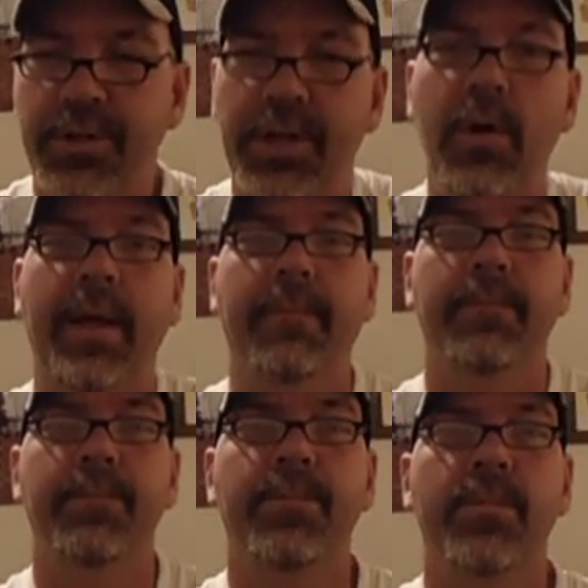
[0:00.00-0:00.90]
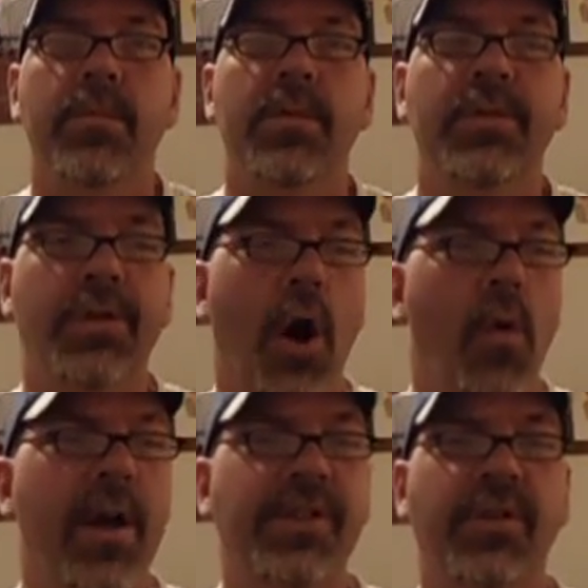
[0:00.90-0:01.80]
do it. Don't
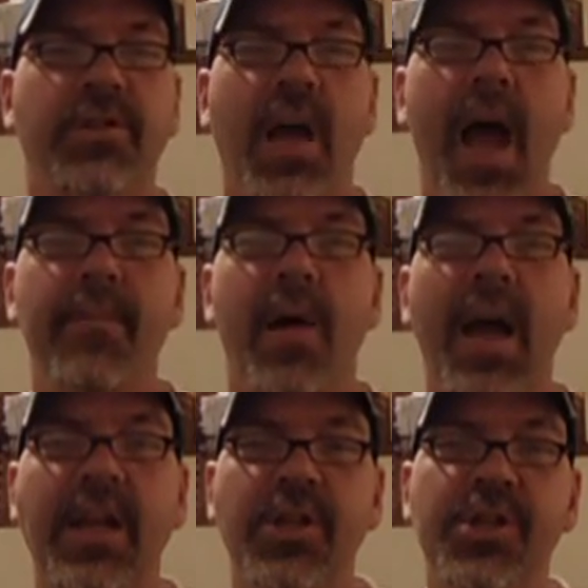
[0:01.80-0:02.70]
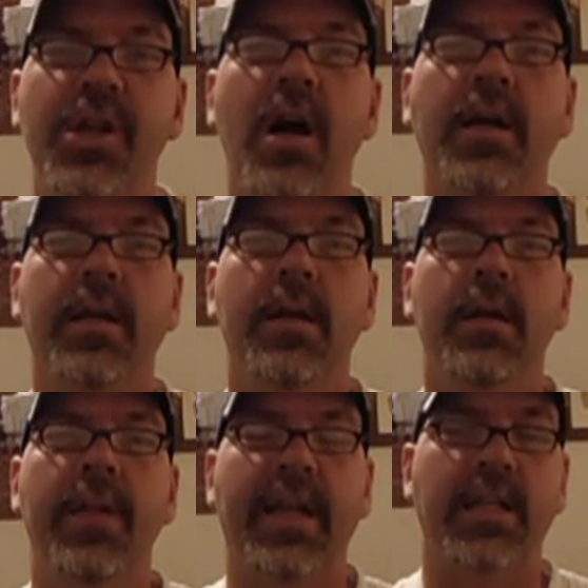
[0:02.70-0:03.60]
waste your time buying junk
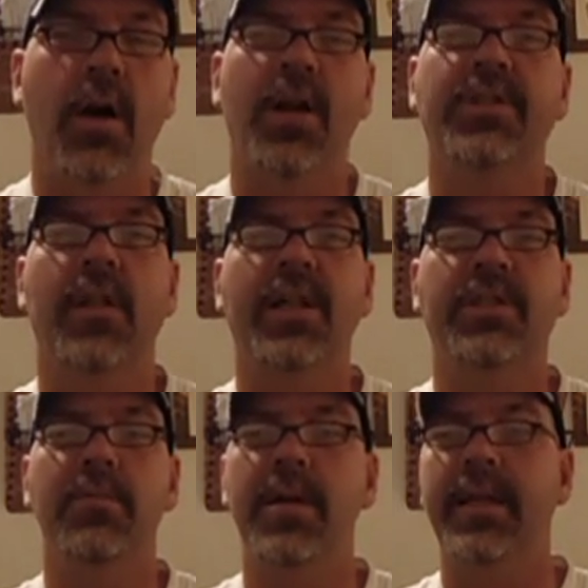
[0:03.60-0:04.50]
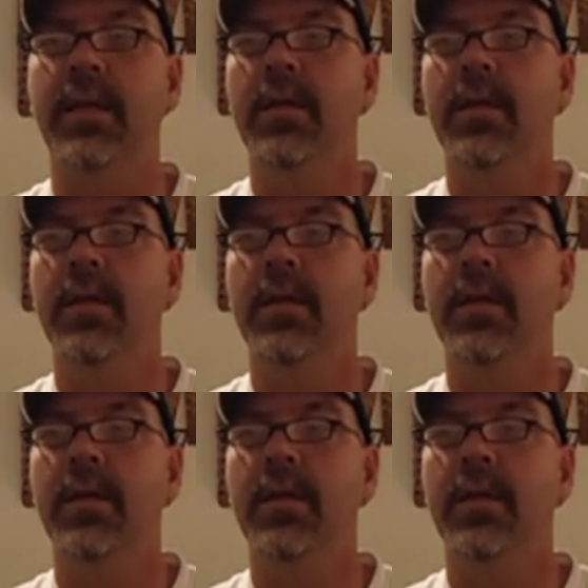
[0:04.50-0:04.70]
that costs lots of money.